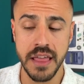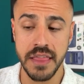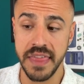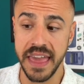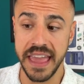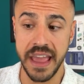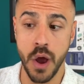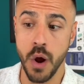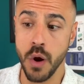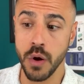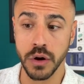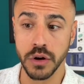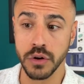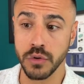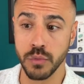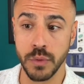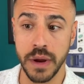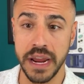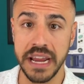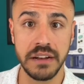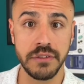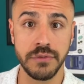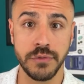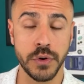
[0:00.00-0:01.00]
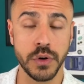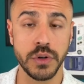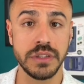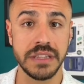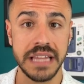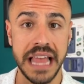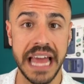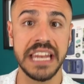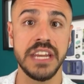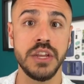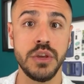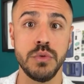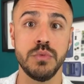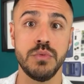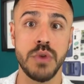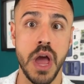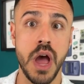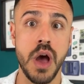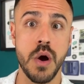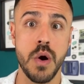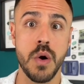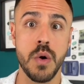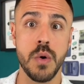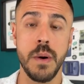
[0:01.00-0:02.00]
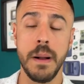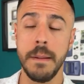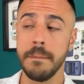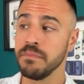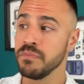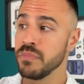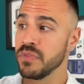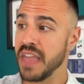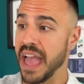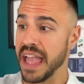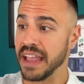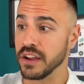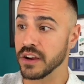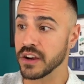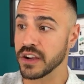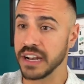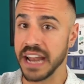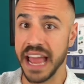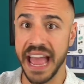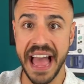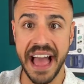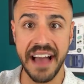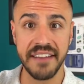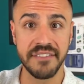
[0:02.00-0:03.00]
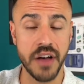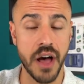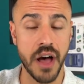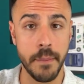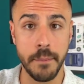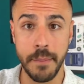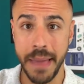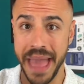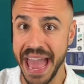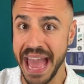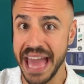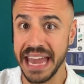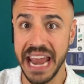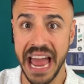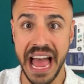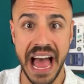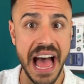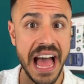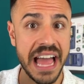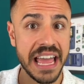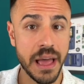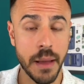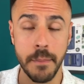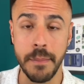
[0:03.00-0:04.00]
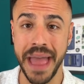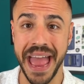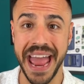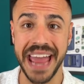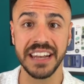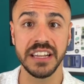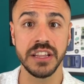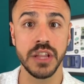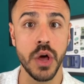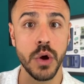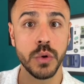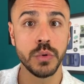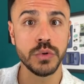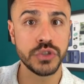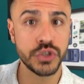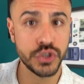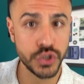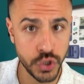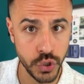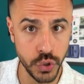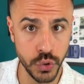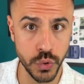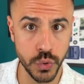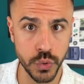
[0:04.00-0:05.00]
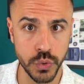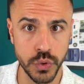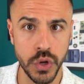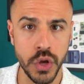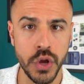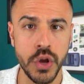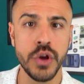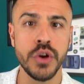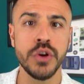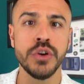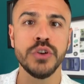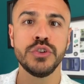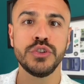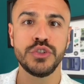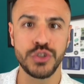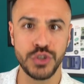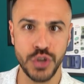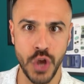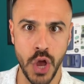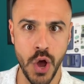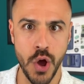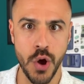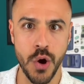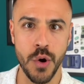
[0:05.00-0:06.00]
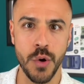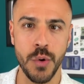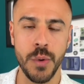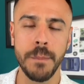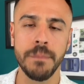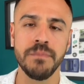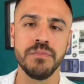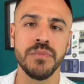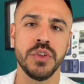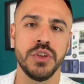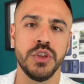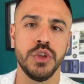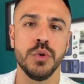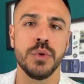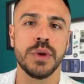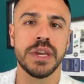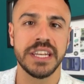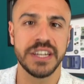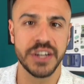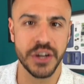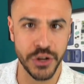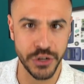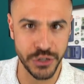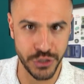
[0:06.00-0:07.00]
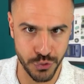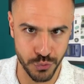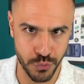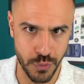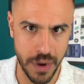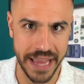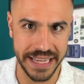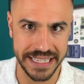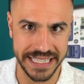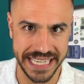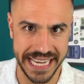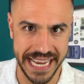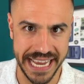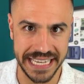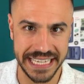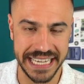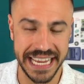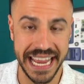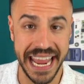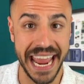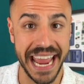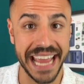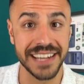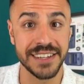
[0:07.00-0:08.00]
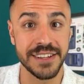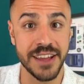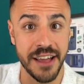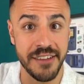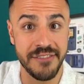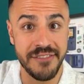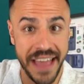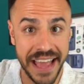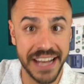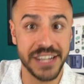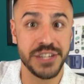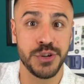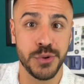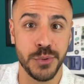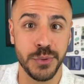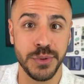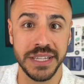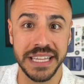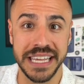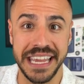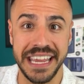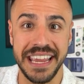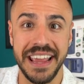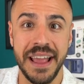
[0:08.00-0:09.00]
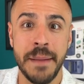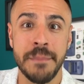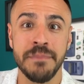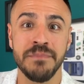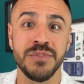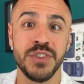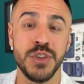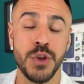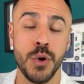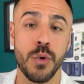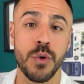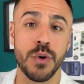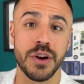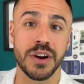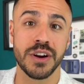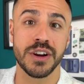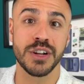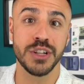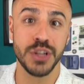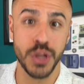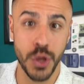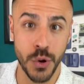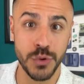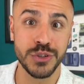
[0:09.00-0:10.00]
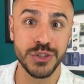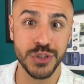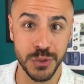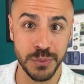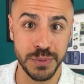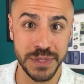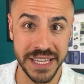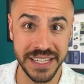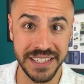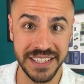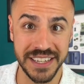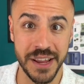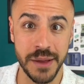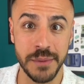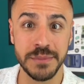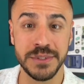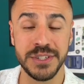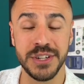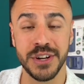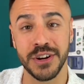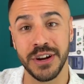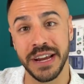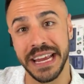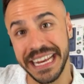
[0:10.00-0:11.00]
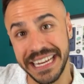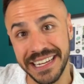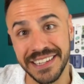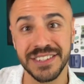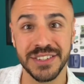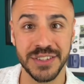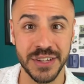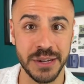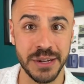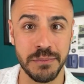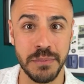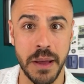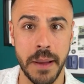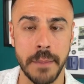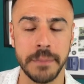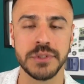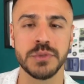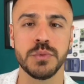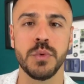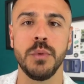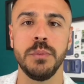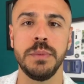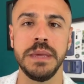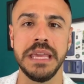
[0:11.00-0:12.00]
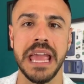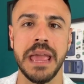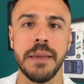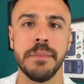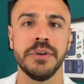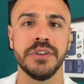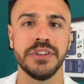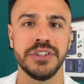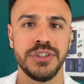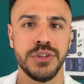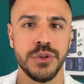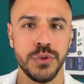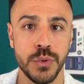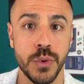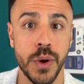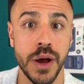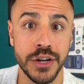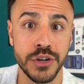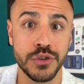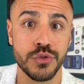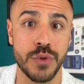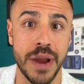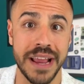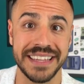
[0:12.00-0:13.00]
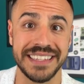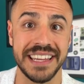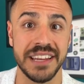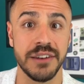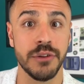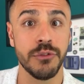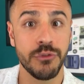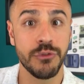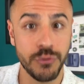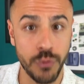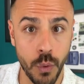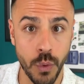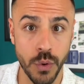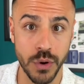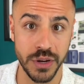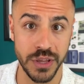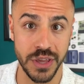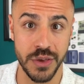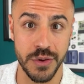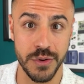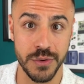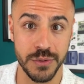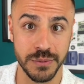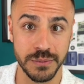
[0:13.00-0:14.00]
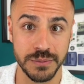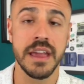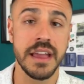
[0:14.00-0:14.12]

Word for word: They are great for letting you know that you're gonna have a bad high, a bad low soon, so you can address it. And eventually, your closed loop systems, your insulin pumps will be able to address it for you.